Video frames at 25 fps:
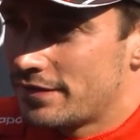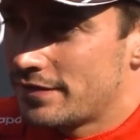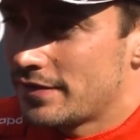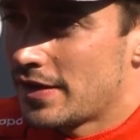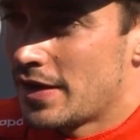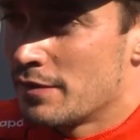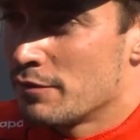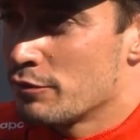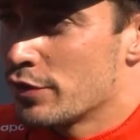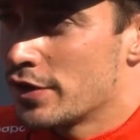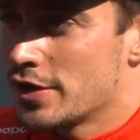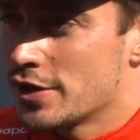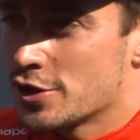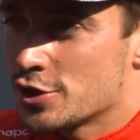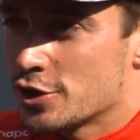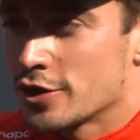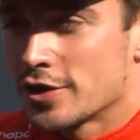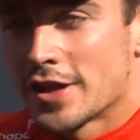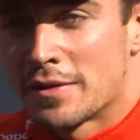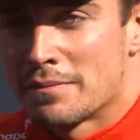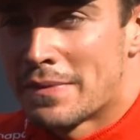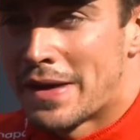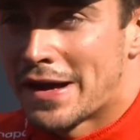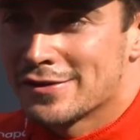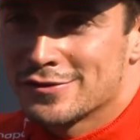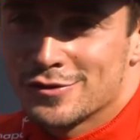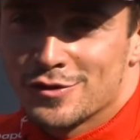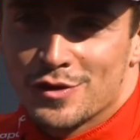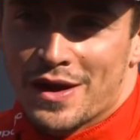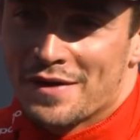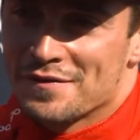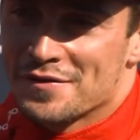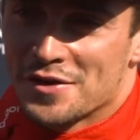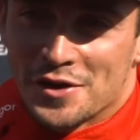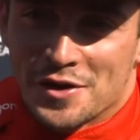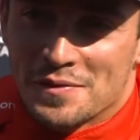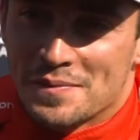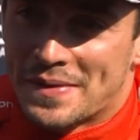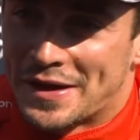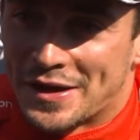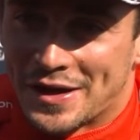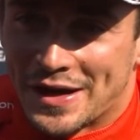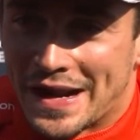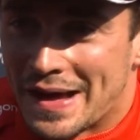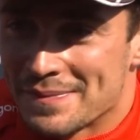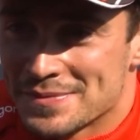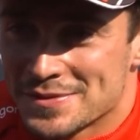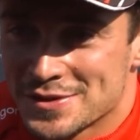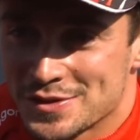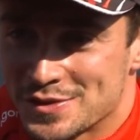I'm pretty sure that Max will have done a better
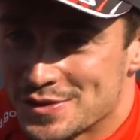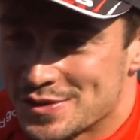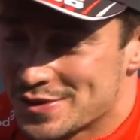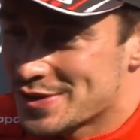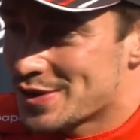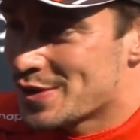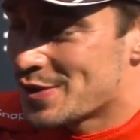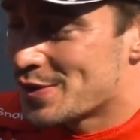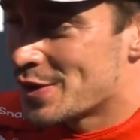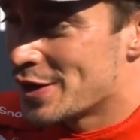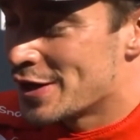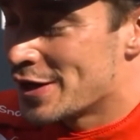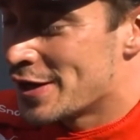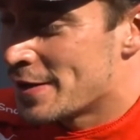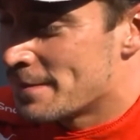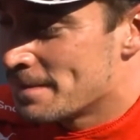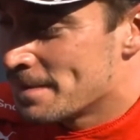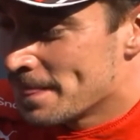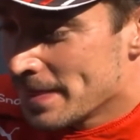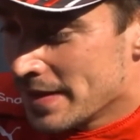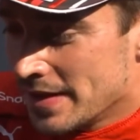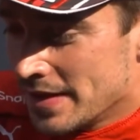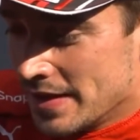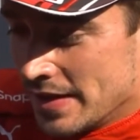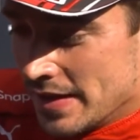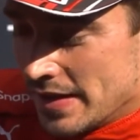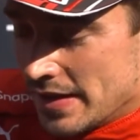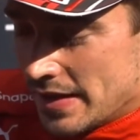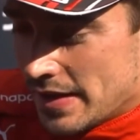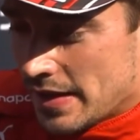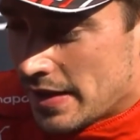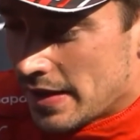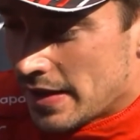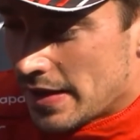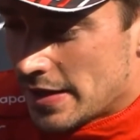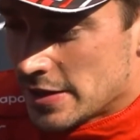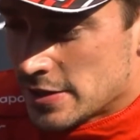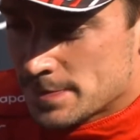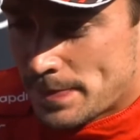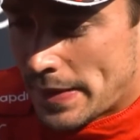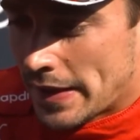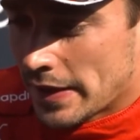lap too. So it's part